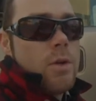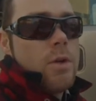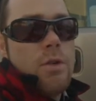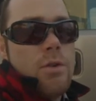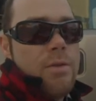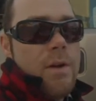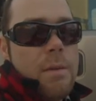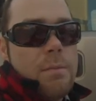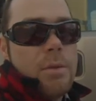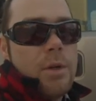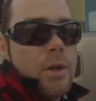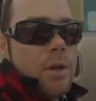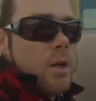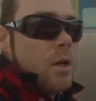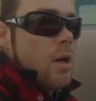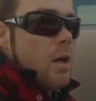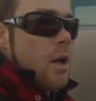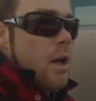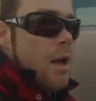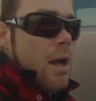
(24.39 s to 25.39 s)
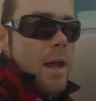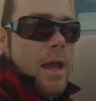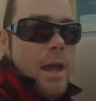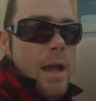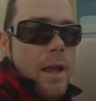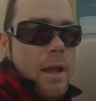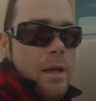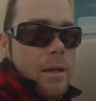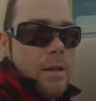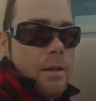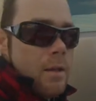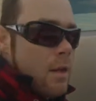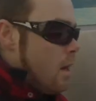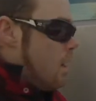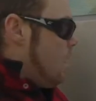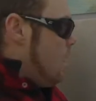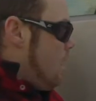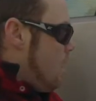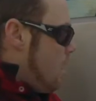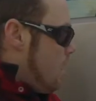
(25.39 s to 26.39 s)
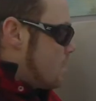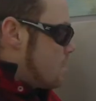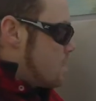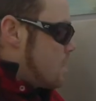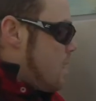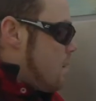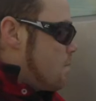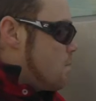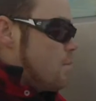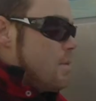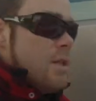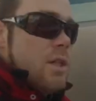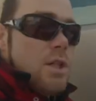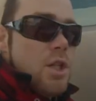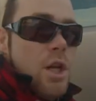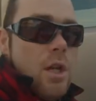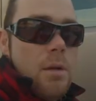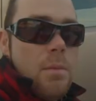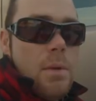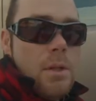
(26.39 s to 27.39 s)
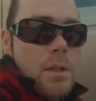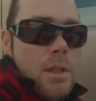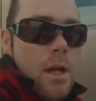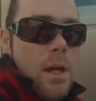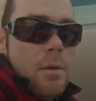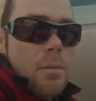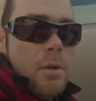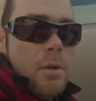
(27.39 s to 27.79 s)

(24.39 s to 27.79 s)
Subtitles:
November, and I just happened to be checking my tire